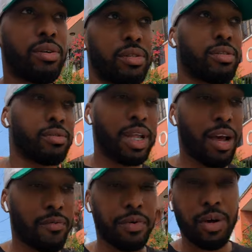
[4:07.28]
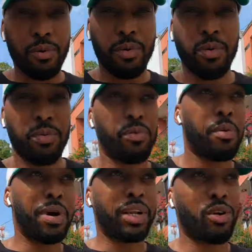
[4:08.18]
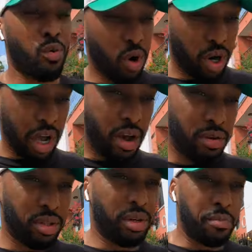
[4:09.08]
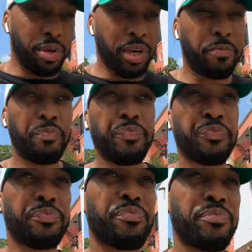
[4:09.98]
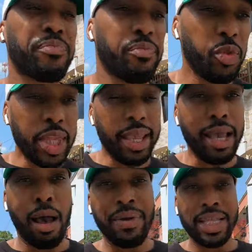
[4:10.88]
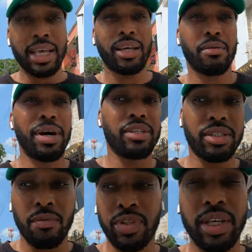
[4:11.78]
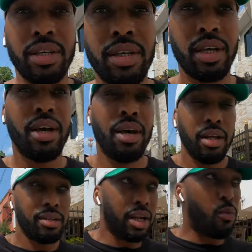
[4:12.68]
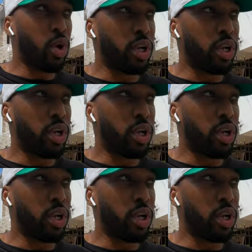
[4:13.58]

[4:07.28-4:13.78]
in 2004. 20 years later, I still have not repaired this broken heart.